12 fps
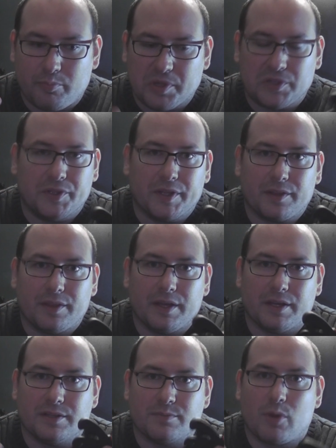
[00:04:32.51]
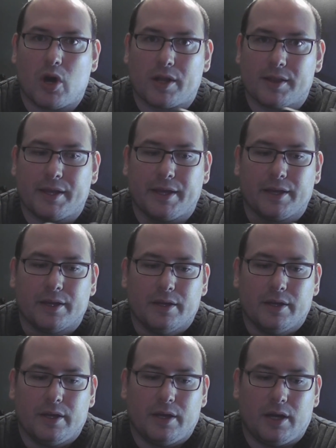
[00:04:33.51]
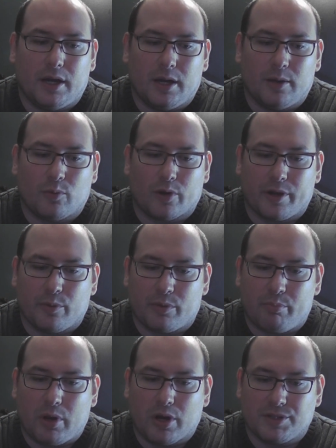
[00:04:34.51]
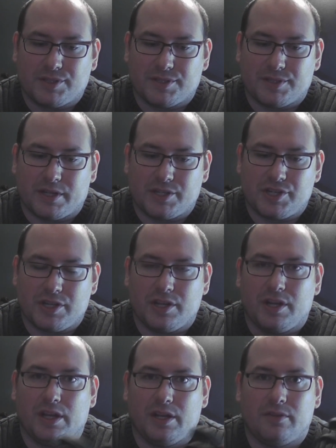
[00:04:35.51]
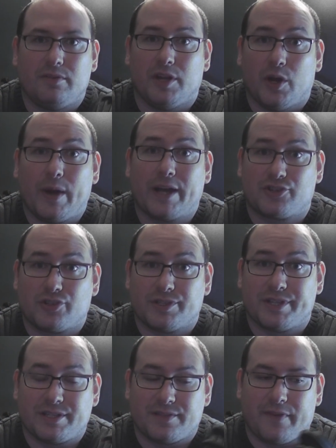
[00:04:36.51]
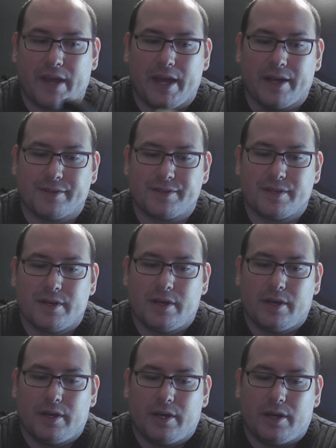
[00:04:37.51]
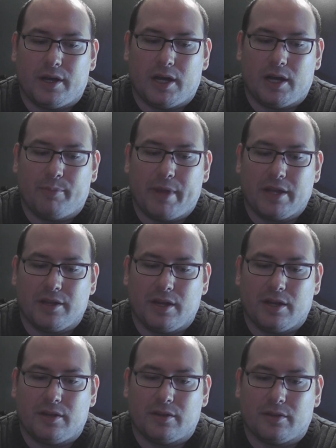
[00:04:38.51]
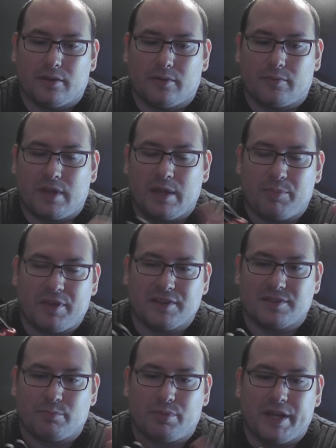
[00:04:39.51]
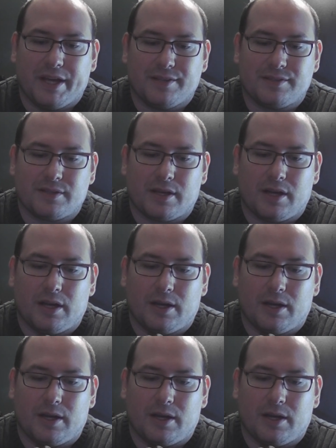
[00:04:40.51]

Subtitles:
building things, modeling, working with parts and such, and you need, you know, extra sets of hands, and you need to keep things in place.